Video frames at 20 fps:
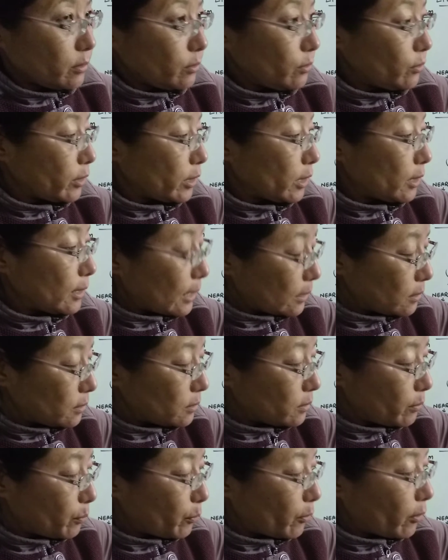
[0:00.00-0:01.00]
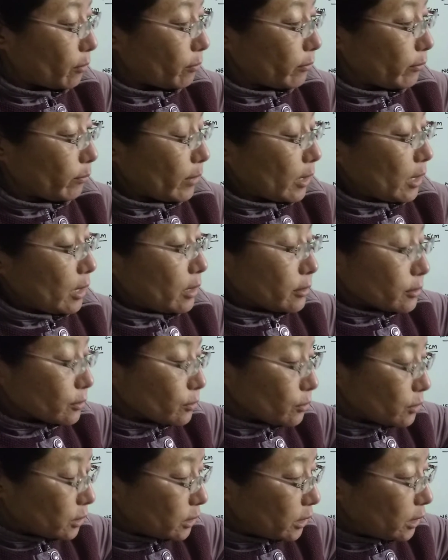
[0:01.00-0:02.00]
Okay, that is the problem.
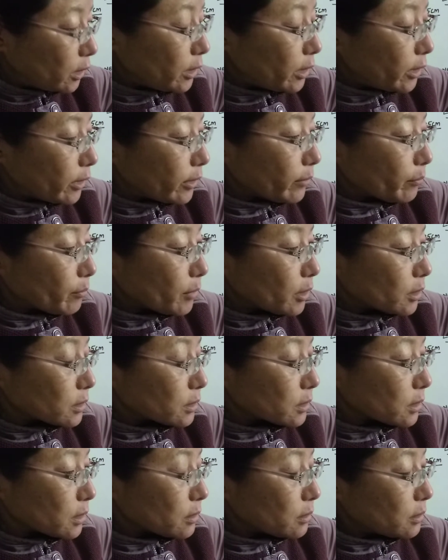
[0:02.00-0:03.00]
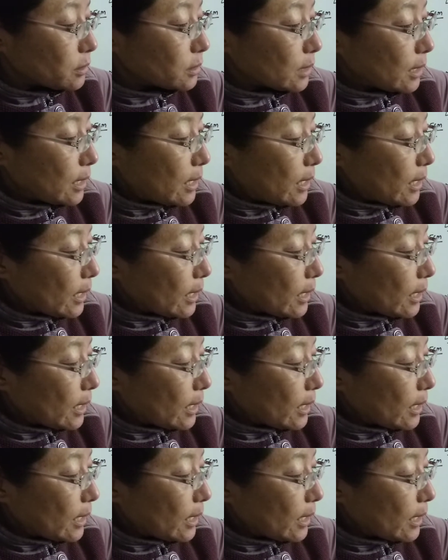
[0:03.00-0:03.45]
So ciliary muscles